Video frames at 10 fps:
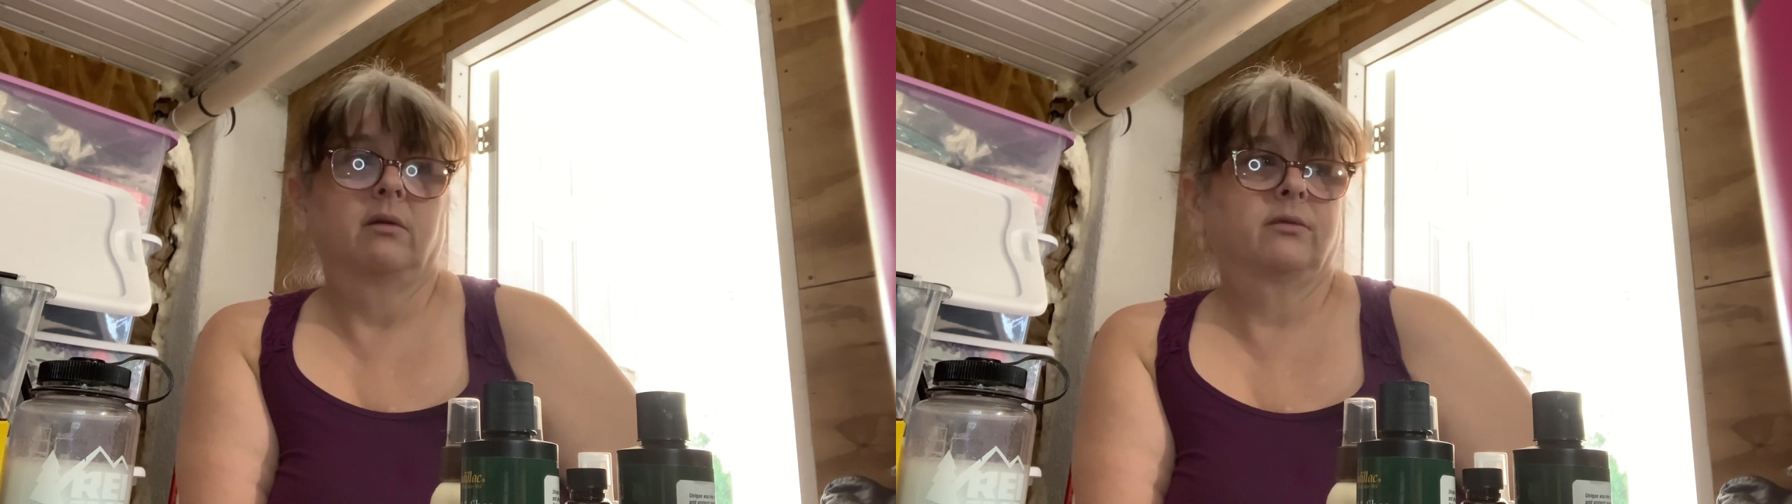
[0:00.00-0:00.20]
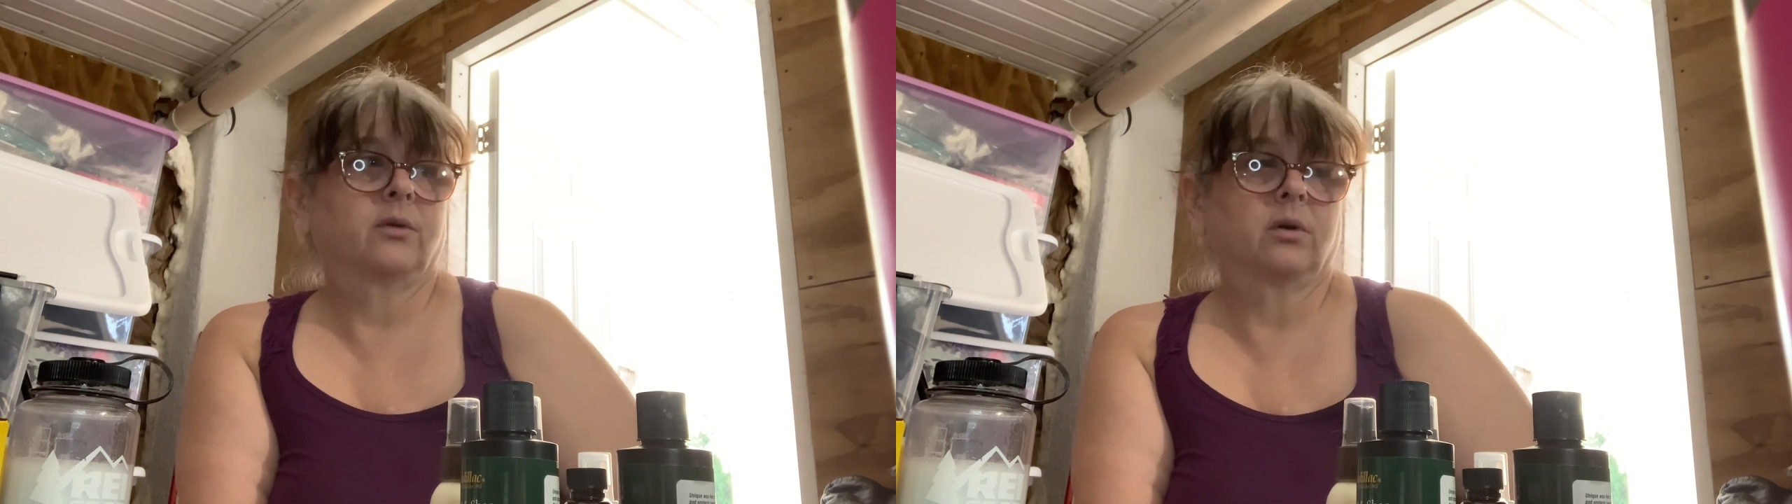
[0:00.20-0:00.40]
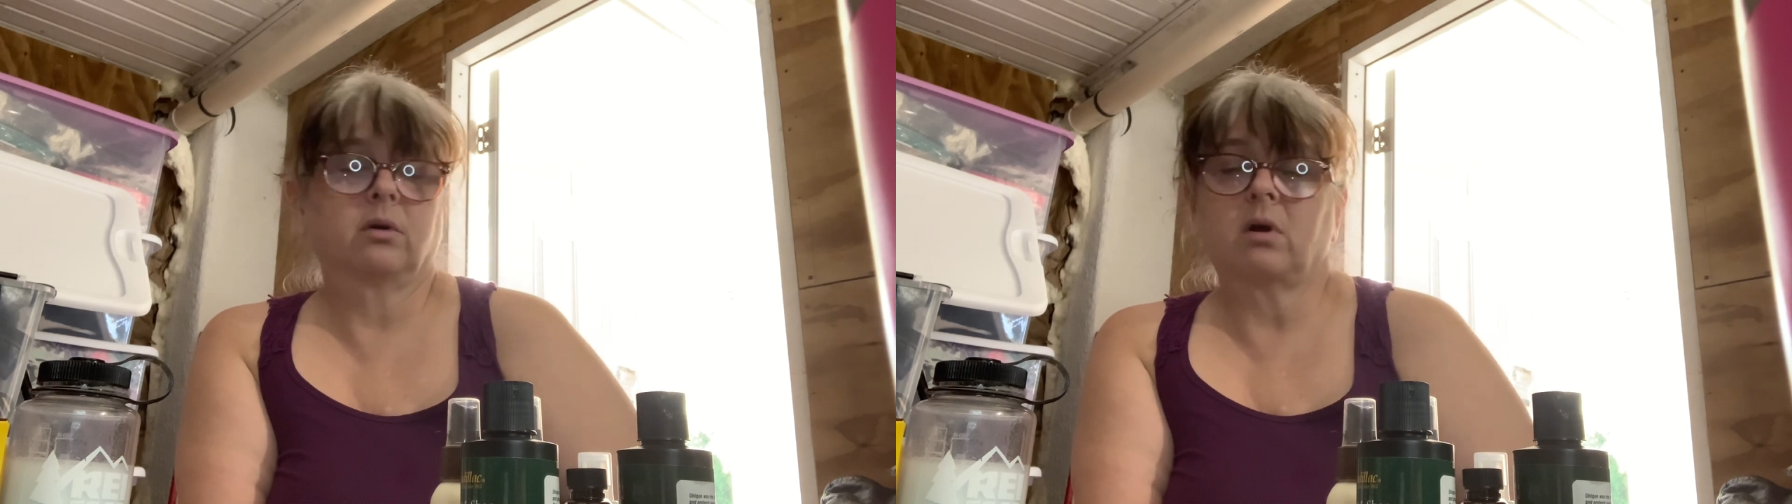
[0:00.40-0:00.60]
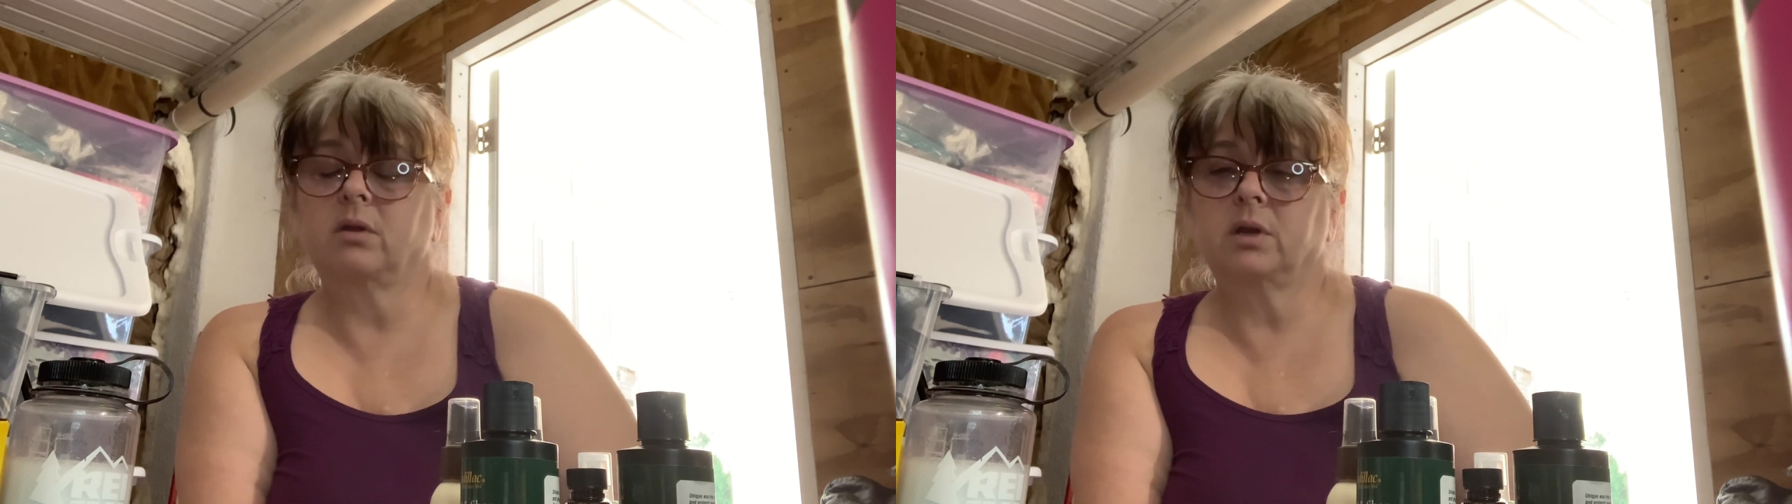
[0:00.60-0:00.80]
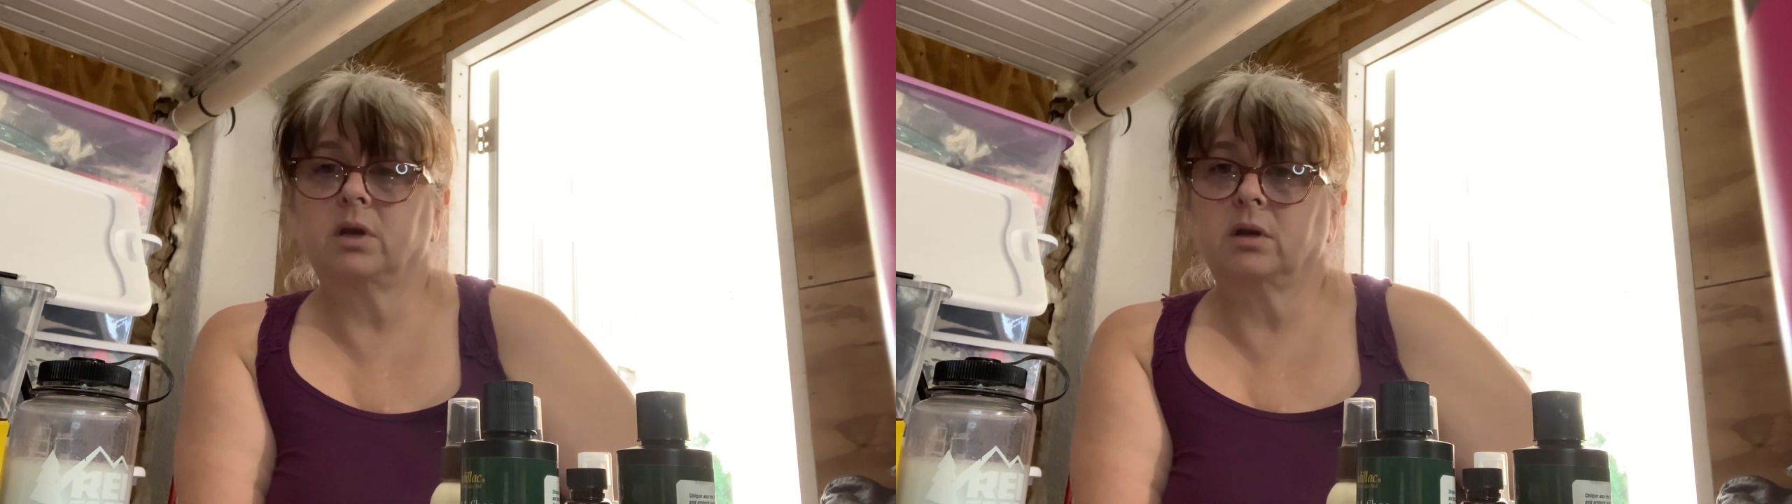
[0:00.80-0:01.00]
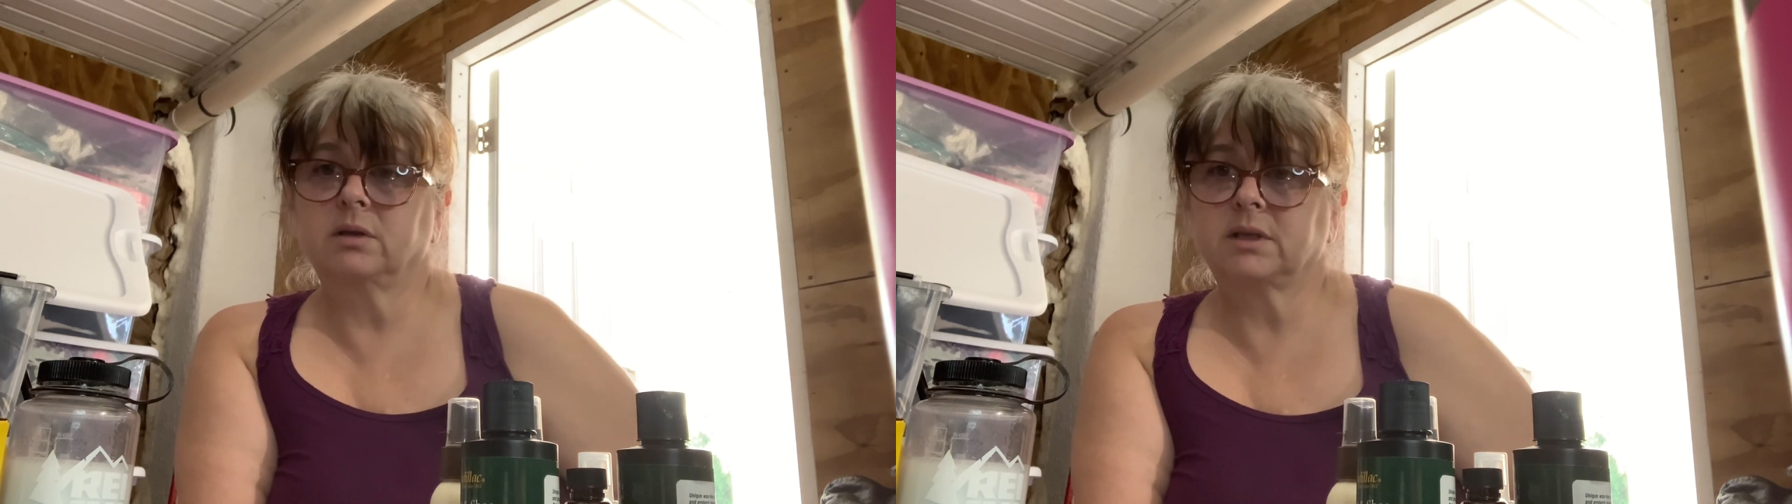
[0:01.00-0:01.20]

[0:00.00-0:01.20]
on the